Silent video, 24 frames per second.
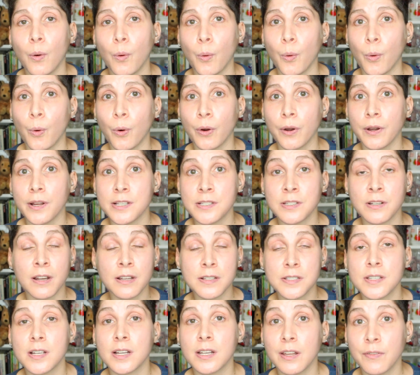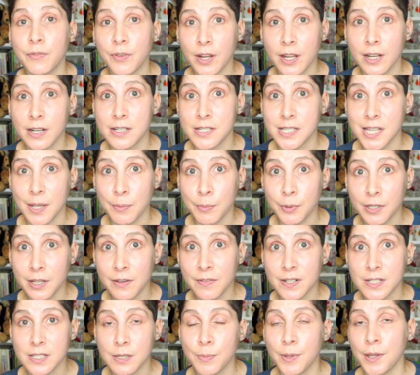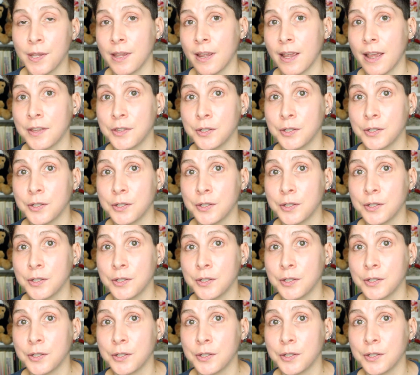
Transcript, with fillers: or is not as significant as they believe it to be,